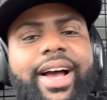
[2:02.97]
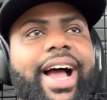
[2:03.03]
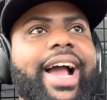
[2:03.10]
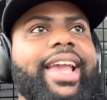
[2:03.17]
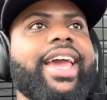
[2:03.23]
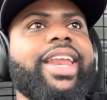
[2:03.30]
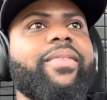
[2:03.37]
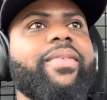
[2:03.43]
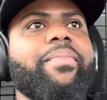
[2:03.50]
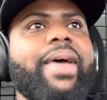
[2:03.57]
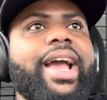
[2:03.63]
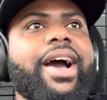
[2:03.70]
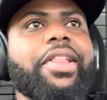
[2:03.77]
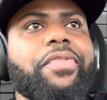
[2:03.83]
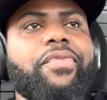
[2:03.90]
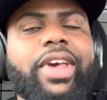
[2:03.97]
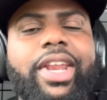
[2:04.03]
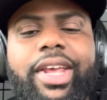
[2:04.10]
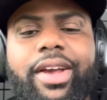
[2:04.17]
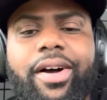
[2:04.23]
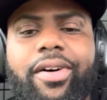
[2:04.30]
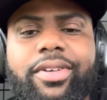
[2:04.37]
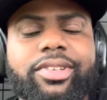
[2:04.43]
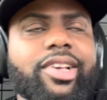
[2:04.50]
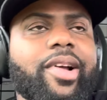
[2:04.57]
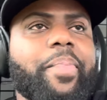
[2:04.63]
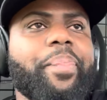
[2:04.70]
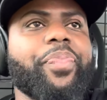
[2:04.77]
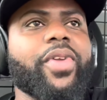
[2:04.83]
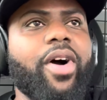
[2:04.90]
I can't even make other videos
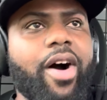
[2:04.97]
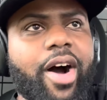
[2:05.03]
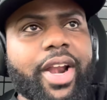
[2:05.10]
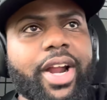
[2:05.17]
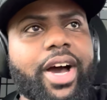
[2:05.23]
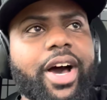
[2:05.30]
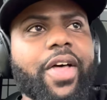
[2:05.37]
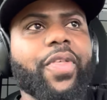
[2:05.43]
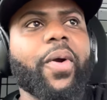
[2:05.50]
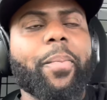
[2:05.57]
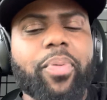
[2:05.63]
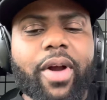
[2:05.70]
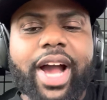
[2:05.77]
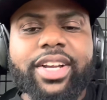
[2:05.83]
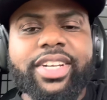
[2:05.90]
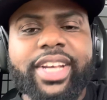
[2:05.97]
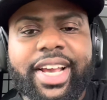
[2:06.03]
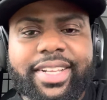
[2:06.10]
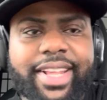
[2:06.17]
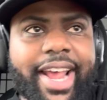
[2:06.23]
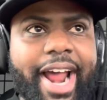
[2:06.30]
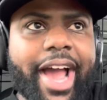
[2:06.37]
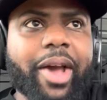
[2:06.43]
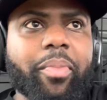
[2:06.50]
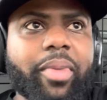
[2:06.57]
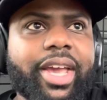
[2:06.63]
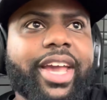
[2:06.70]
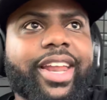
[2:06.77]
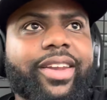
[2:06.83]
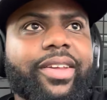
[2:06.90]
on other projects that I am
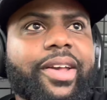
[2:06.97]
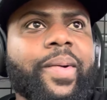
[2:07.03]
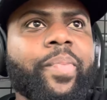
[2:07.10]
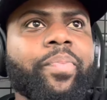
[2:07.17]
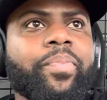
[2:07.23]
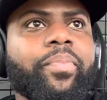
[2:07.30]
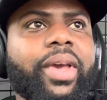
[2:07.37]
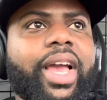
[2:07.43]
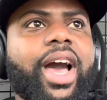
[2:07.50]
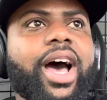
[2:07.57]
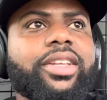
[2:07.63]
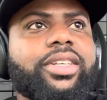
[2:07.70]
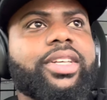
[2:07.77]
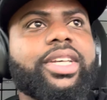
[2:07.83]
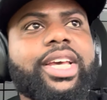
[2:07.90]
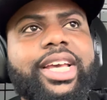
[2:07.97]
in because